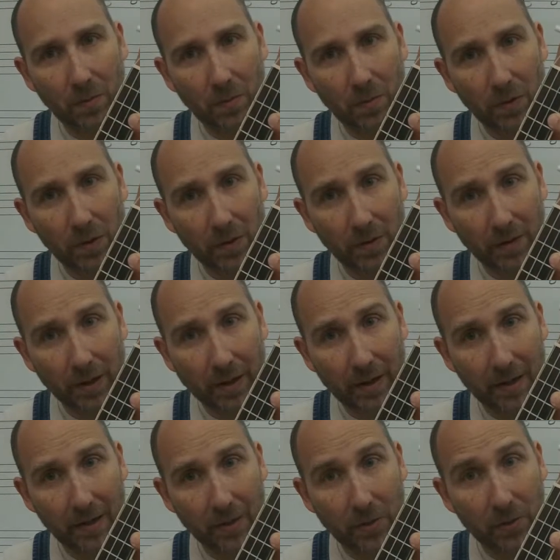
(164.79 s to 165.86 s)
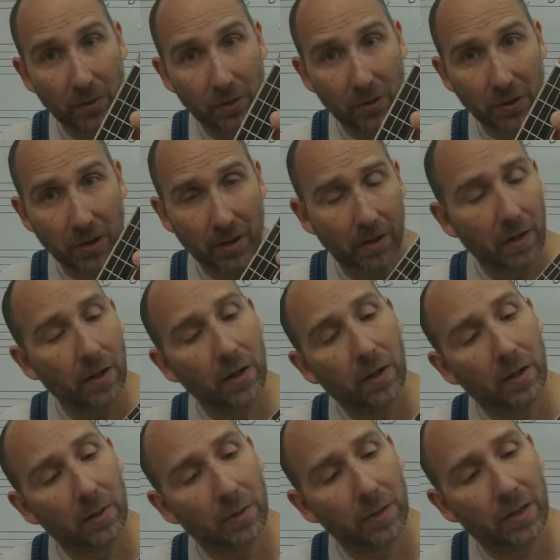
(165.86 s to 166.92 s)
when you look at a chord sheet
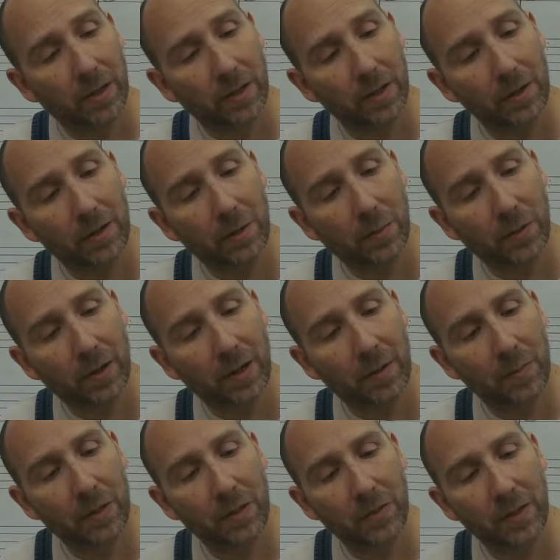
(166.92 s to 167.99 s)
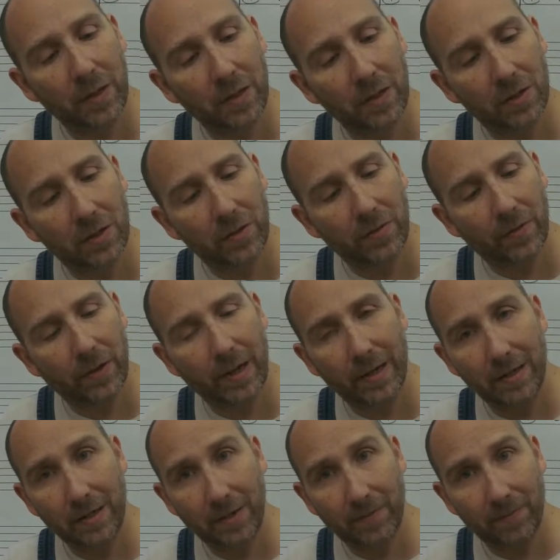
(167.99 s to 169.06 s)
will tell you to play between these two
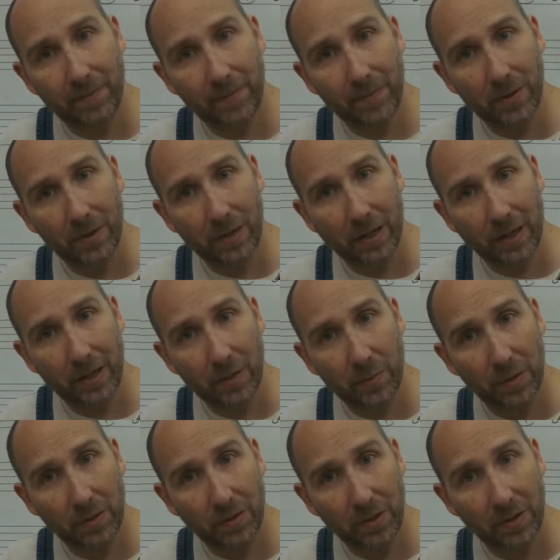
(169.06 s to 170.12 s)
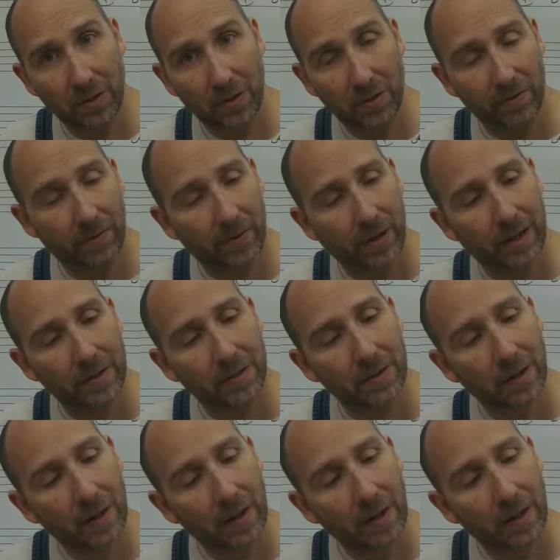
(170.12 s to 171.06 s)
frets, to touch between these two frets.